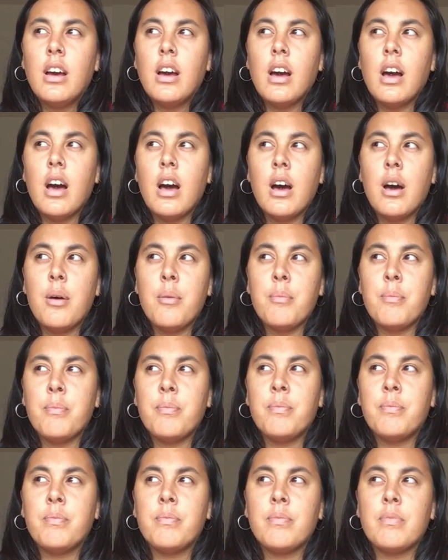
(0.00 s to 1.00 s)

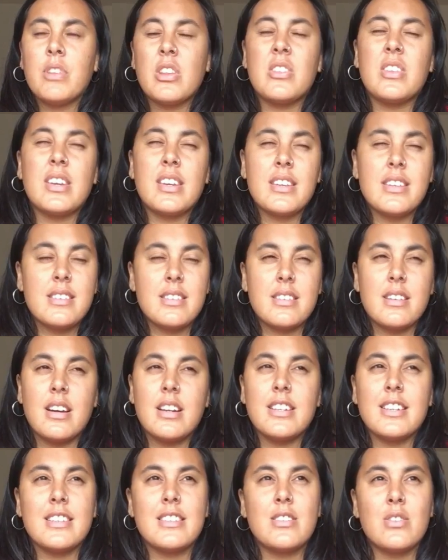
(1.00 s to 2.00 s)
The thing is
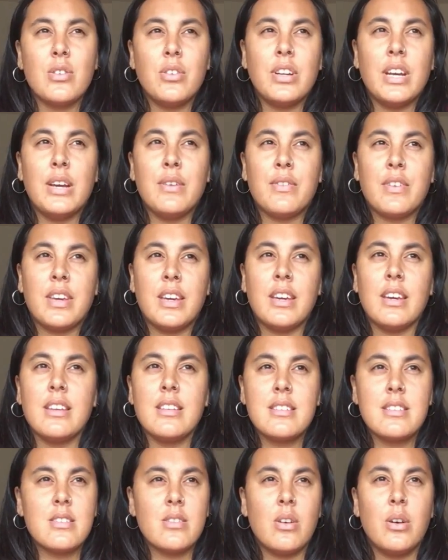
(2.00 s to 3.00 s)
I just don't have
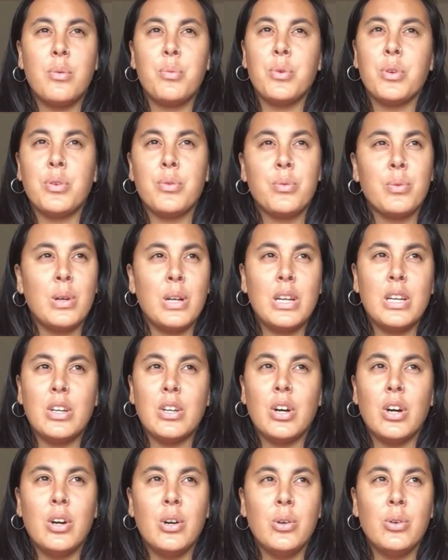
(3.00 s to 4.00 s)
kids, so I wouldn't really
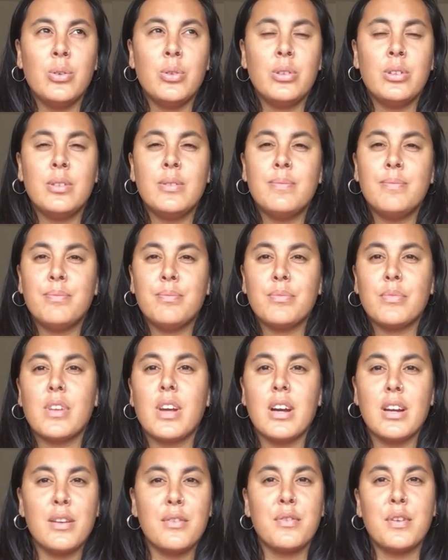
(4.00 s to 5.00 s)
know
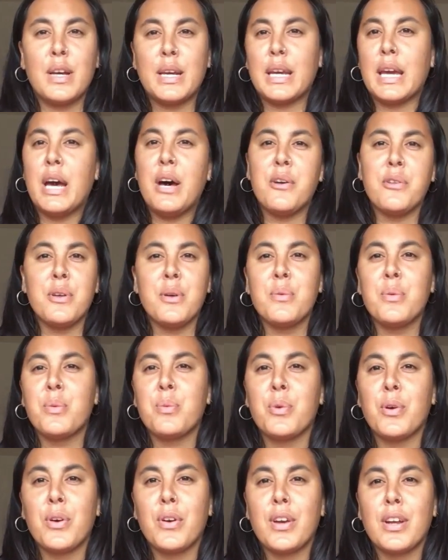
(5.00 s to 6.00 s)
kind of like how that would
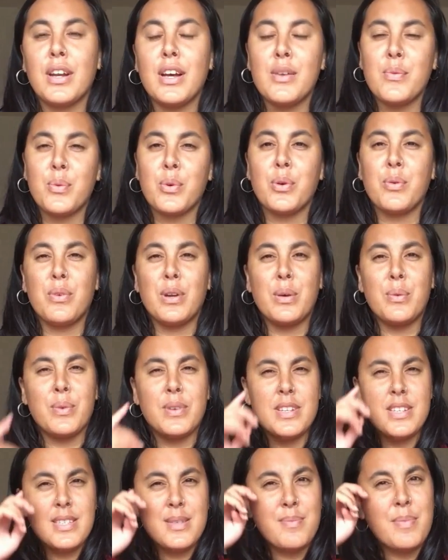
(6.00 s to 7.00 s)
work, and I wouldn't really want
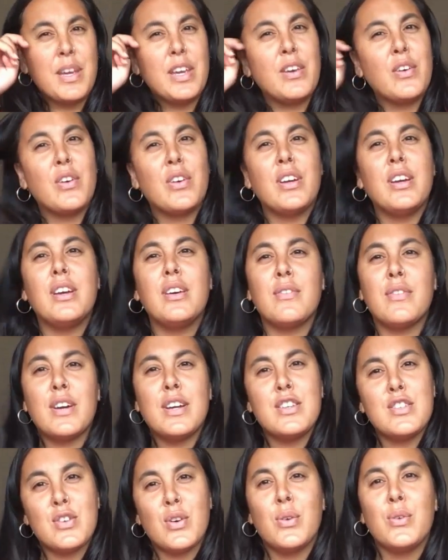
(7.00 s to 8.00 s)
to speak on it if I
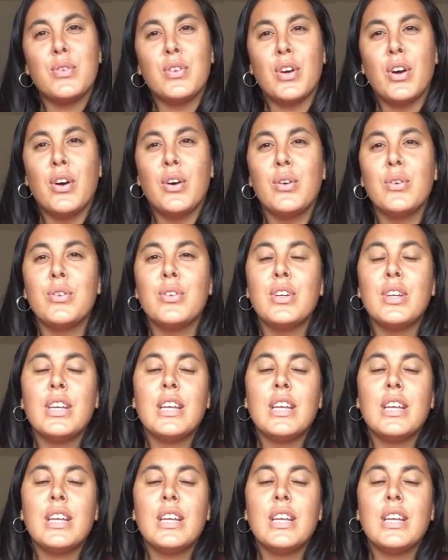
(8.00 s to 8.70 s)
don't know.